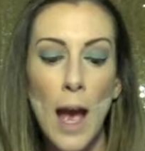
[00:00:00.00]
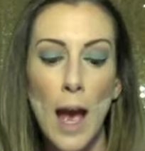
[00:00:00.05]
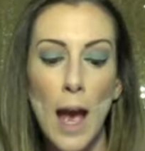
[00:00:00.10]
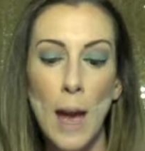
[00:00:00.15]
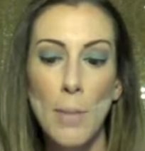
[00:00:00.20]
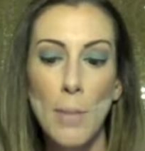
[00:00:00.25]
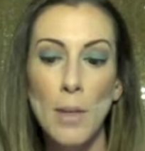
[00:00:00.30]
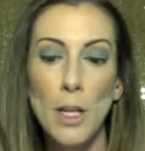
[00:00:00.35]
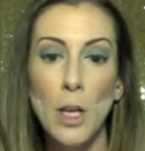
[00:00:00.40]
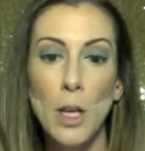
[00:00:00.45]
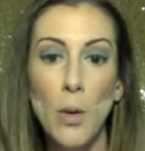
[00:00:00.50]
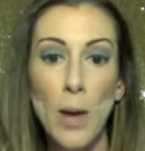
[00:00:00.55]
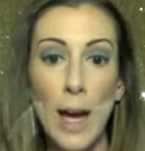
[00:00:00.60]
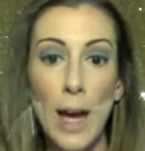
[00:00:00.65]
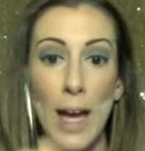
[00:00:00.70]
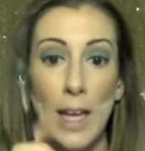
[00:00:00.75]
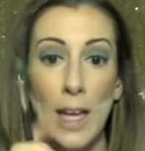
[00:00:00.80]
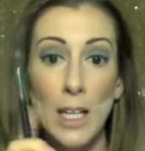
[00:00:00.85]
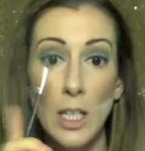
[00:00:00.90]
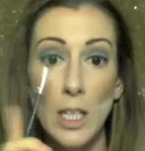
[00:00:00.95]
I'm going to go
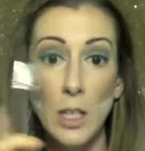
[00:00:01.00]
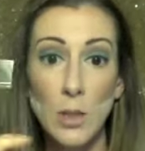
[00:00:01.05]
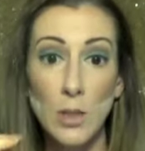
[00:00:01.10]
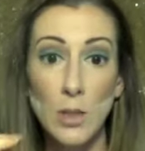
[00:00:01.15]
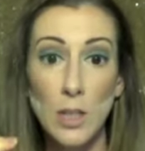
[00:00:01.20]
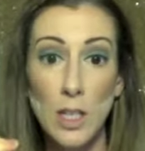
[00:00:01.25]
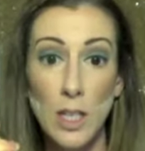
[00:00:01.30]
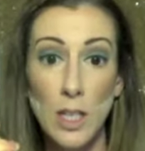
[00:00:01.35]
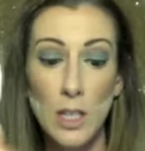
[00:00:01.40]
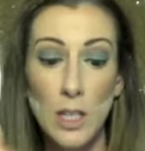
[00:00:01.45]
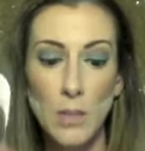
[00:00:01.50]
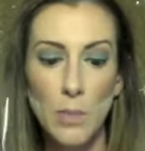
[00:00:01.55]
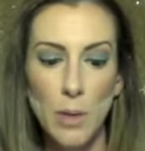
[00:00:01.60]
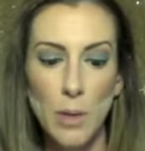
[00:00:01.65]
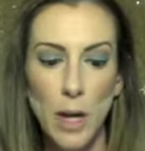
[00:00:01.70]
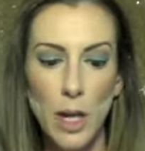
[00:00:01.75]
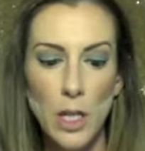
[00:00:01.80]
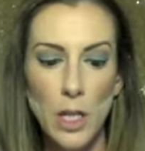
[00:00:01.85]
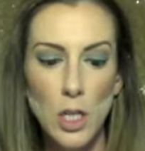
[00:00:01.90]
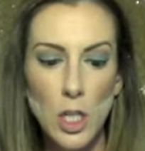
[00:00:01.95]
ahead and use this
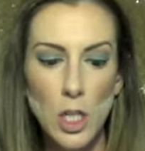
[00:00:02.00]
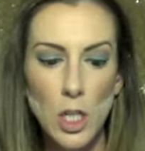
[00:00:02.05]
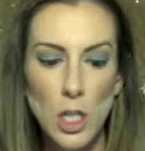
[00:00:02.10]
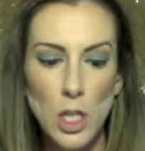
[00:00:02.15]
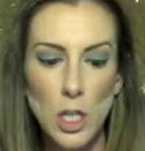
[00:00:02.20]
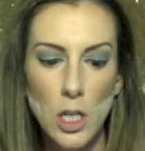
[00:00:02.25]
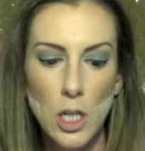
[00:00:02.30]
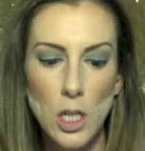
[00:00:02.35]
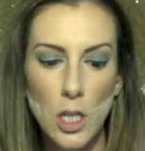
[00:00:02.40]
brush.